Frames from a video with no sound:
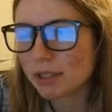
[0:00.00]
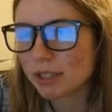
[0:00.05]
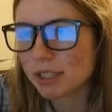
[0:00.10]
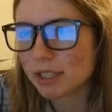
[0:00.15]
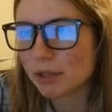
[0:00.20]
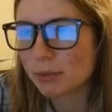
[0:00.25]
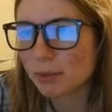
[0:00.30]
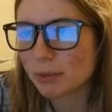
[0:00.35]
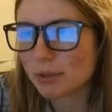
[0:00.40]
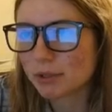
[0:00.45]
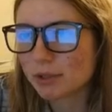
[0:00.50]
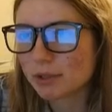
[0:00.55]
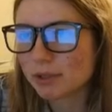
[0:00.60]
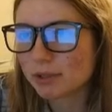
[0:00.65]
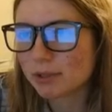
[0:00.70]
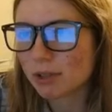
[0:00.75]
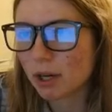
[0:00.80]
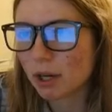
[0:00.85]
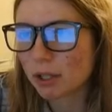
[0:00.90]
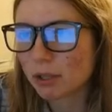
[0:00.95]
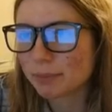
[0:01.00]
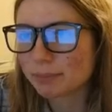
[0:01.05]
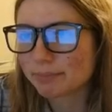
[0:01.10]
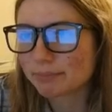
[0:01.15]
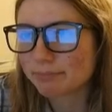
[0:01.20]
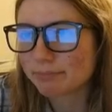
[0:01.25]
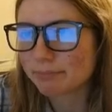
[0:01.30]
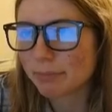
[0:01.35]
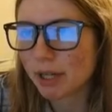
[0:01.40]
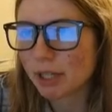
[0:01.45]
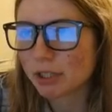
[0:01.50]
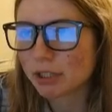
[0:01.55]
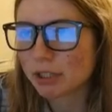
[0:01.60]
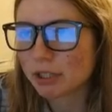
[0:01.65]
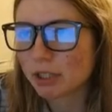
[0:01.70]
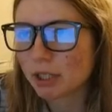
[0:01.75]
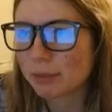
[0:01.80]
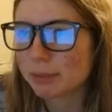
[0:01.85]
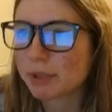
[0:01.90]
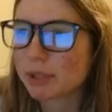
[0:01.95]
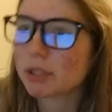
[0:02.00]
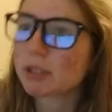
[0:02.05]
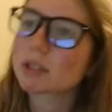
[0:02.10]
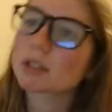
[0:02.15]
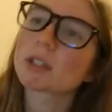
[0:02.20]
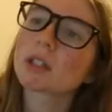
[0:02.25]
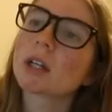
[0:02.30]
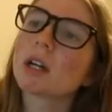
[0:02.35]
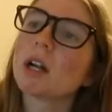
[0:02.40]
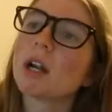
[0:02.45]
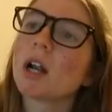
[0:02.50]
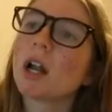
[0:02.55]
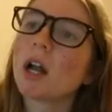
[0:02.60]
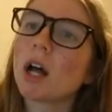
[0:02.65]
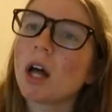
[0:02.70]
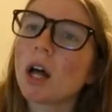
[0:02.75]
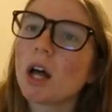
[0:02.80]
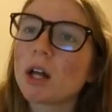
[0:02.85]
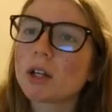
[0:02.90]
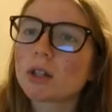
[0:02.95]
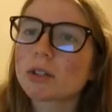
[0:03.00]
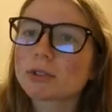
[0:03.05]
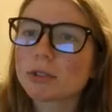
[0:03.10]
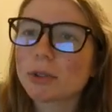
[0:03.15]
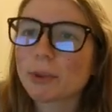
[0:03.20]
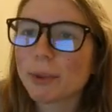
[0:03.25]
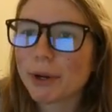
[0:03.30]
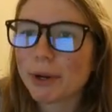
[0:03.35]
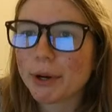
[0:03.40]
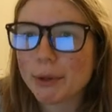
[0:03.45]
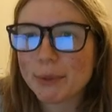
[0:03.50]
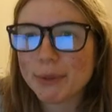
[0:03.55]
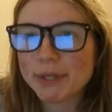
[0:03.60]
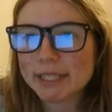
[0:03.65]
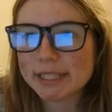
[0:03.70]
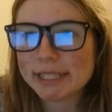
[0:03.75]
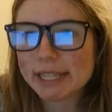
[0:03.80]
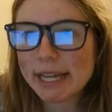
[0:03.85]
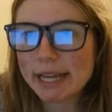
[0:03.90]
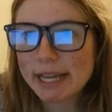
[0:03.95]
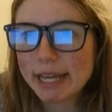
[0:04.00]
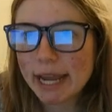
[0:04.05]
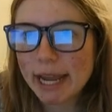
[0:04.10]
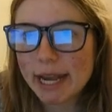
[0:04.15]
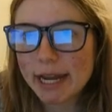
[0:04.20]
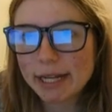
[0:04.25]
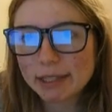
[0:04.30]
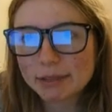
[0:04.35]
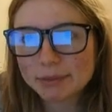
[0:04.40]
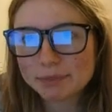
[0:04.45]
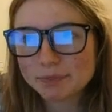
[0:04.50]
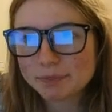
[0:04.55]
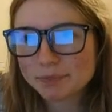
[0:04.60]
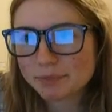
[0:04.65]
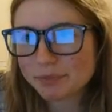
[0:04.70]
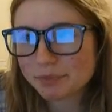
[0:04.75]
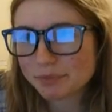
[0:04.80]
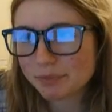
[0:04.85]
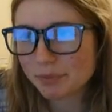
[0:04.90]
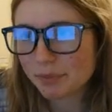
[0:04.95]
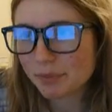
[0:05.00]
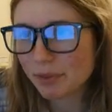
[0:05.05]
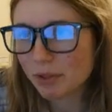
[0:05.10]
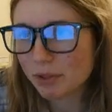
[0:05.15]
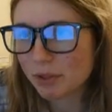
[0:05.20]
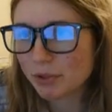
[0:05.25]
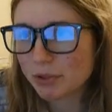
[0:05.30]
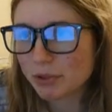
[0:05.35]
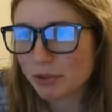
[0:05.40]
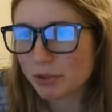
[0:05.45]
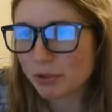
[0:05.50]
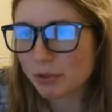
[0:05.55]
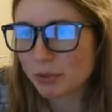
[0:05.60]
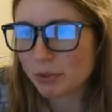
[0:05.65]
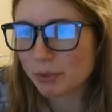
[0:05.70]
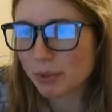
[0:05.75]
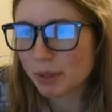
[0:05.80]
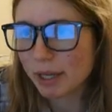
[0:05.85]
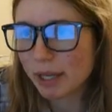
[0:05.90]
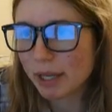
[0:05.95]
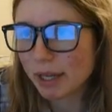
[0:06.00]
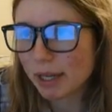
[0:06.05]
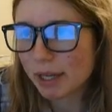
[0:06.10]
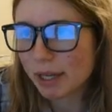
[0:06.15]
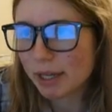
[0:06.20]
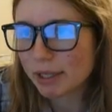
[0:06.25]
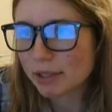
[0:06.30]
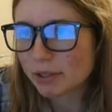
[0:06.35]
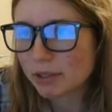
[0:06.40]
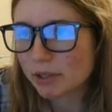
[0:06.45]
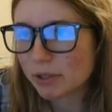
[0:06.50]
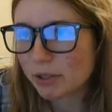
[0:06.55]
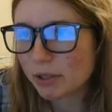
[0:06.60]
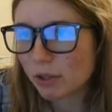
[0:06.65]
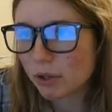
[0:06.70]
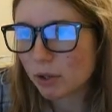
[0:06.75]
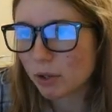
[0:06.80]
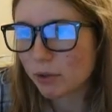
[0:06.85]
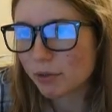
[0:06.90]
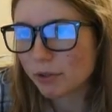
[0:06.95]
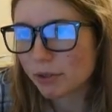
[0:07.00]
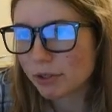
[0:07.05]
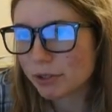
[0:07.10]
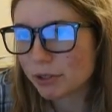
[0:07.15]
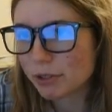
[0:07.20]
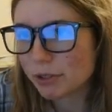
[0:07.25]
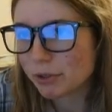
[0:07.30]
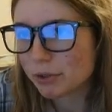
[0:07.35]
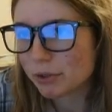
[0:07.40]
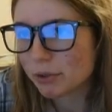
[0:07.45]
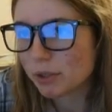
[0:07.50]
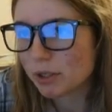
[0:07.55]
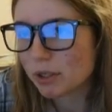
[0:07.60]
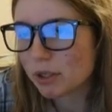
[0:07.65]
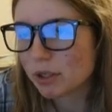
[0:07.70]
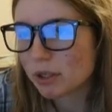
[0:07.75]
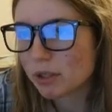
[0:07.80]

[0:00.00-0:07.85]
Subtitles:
equals our magic number. So we're going to take 8, do 8 over 2